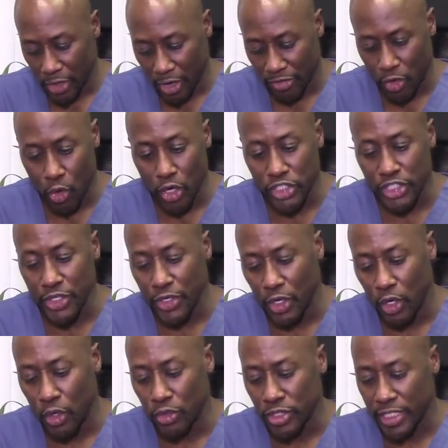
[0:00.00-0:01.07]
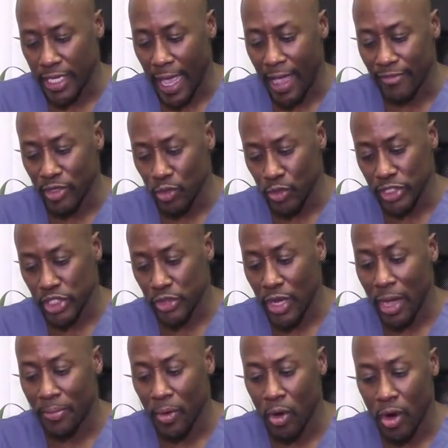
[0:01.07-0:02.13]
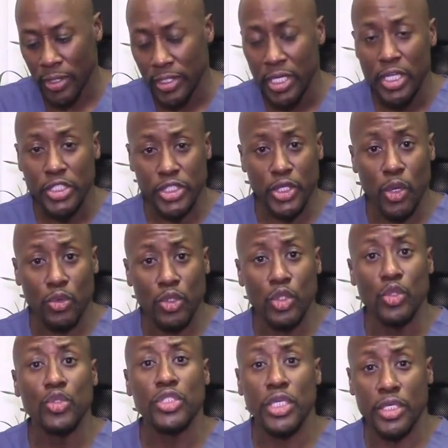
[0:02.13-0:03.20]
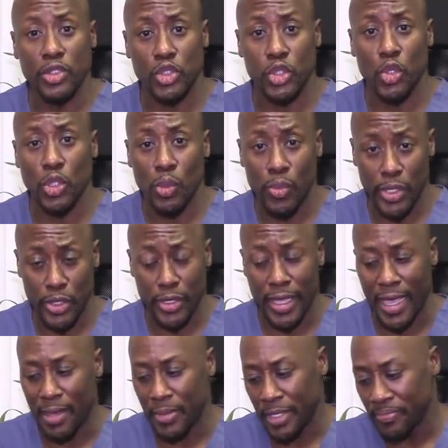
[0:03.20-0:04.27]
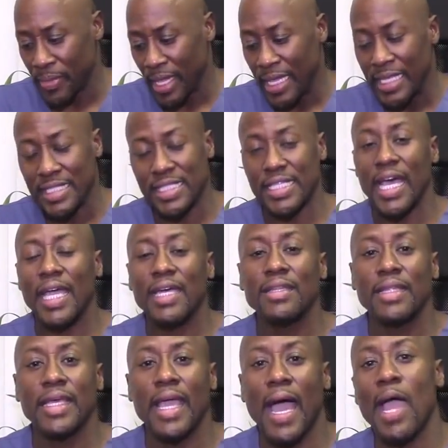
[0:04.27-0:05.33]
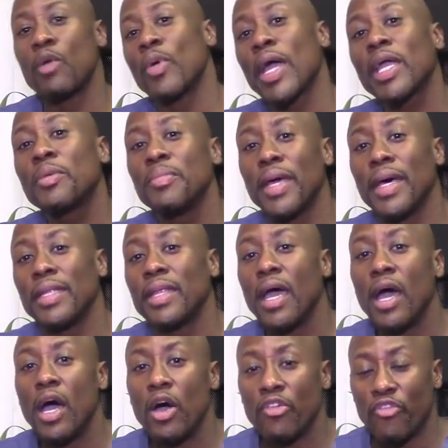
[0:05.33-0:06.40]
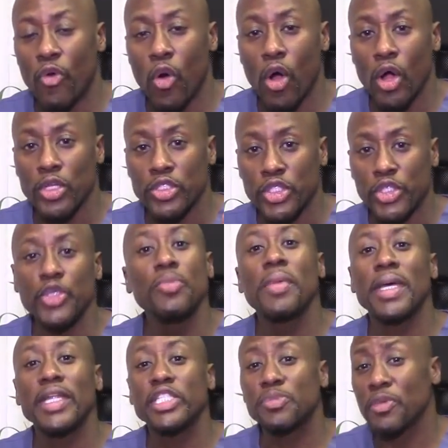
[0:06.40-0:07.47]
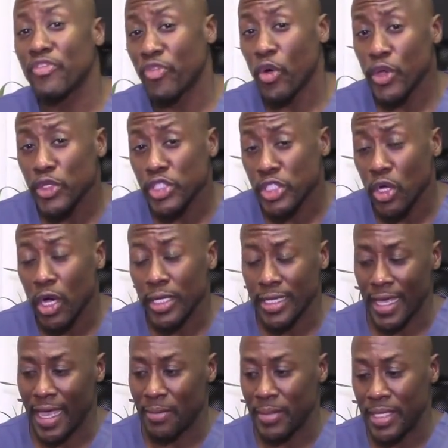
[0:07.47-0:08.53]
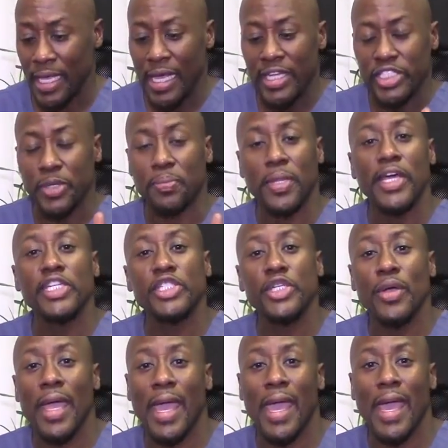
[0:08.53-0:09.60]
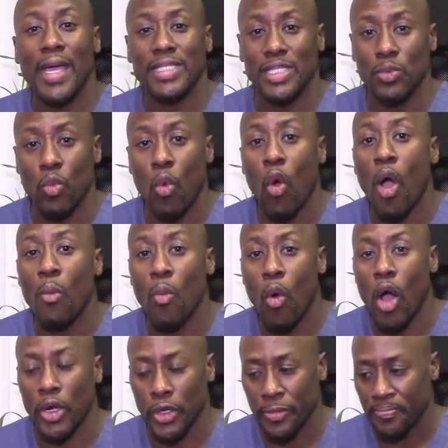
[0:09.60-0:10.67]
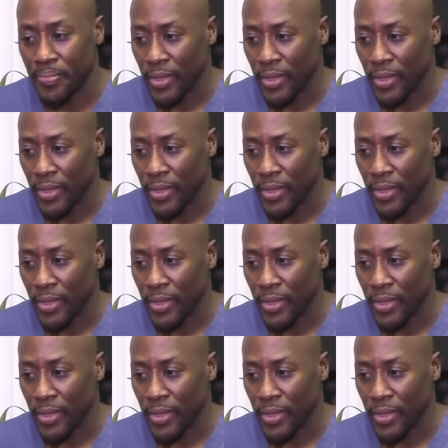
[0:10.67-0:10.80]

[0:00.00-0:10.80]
Of course, you know to have the wrist strap on so you don't lose the controller when you're gaming. Secondly, I recommend for 2 minutes before you start gaming to place your hands in warm water.